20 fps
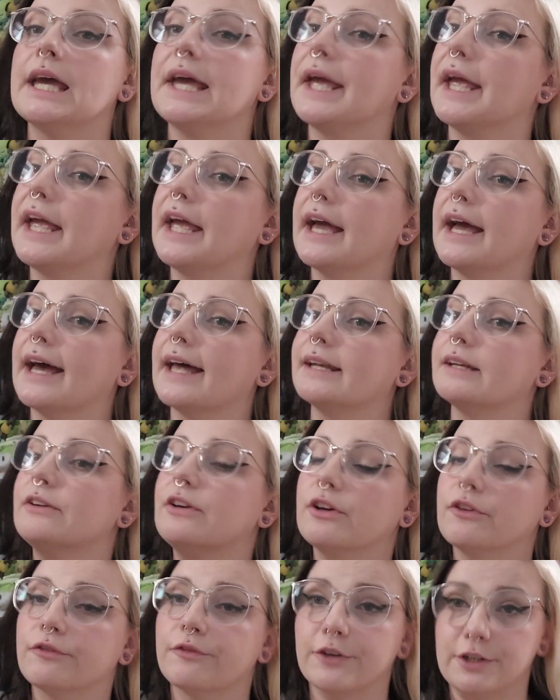And
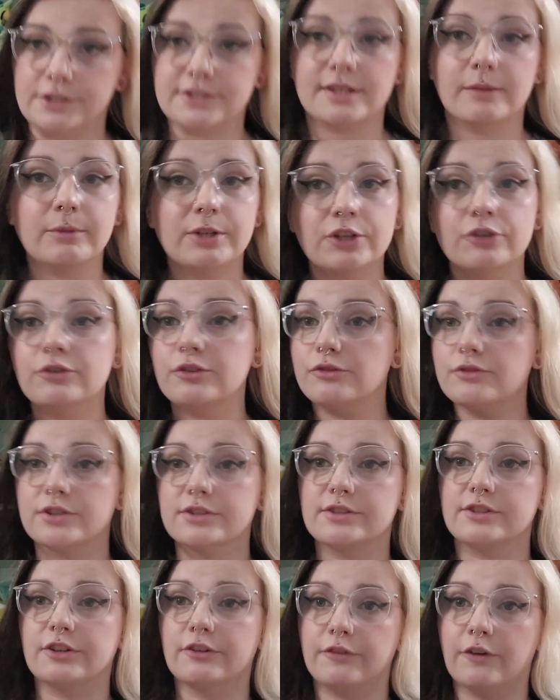for someone who
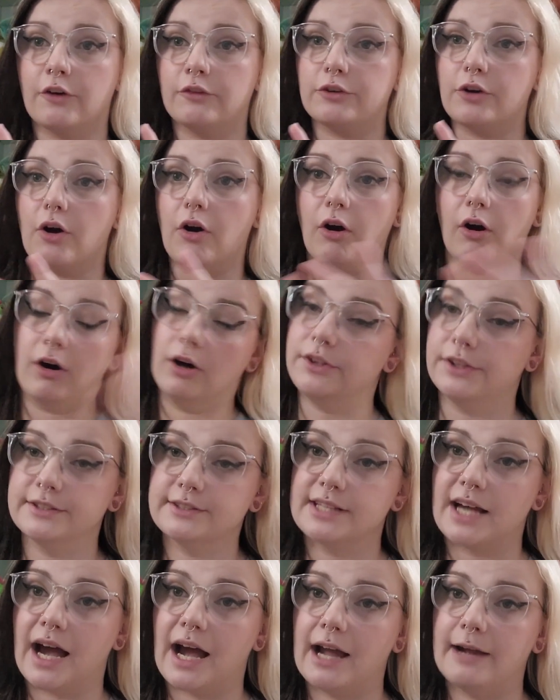uses their phone all the
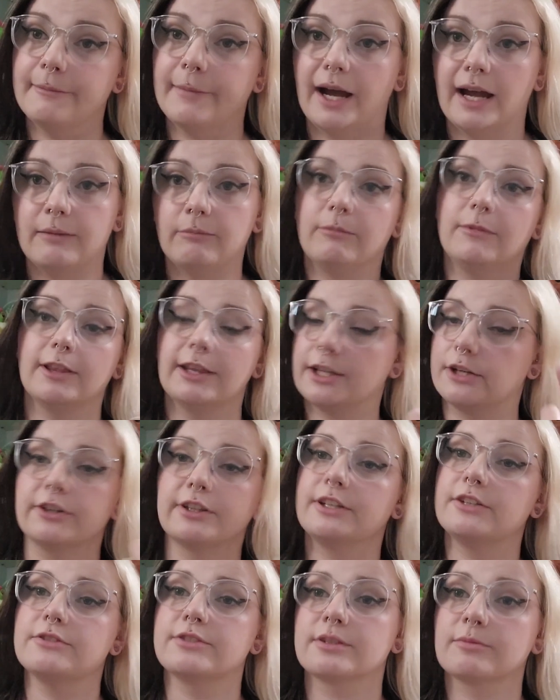time, I'm
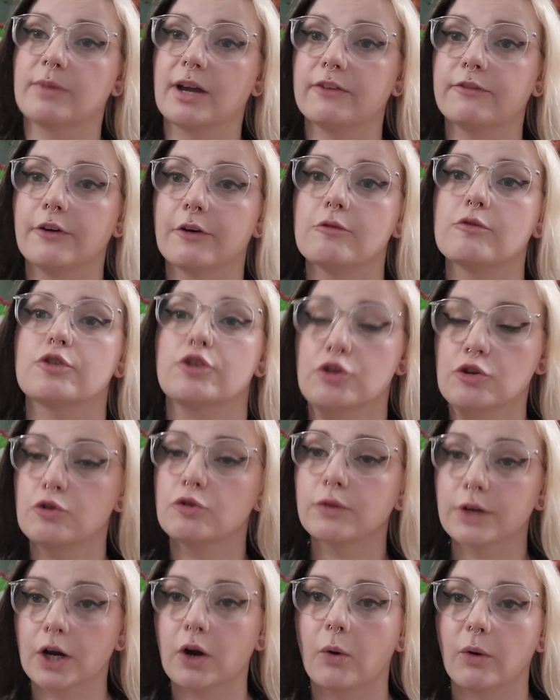literally using my phone to
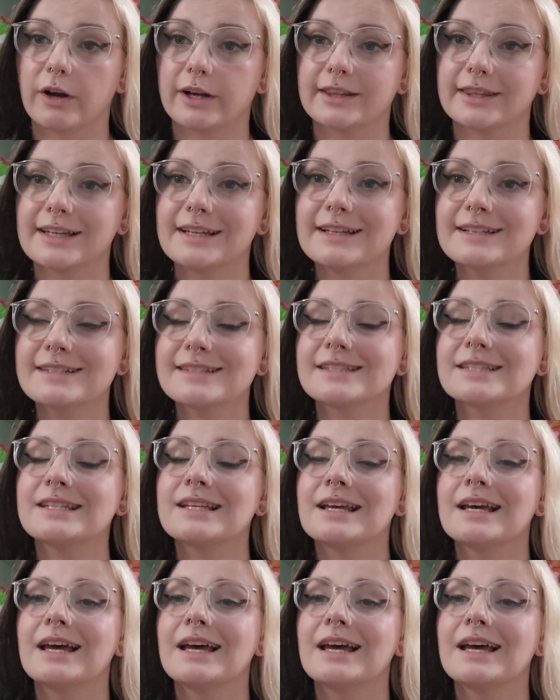record this,